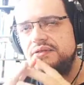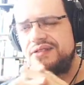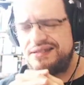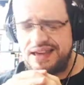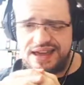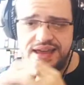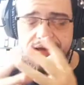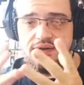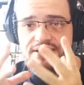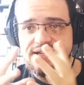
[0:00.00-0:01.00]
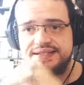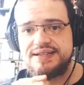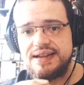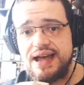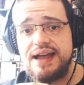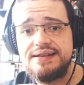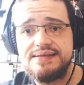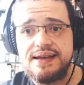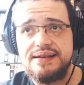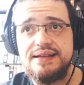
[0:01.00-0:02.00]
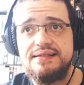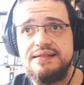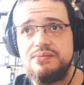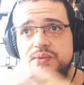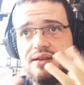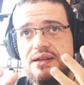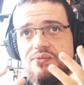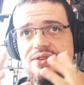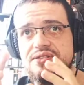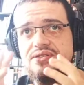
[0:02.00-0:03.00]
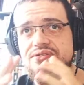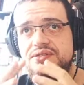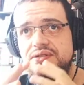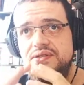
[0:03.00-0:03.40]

Okay, I understand that this is what they wanted to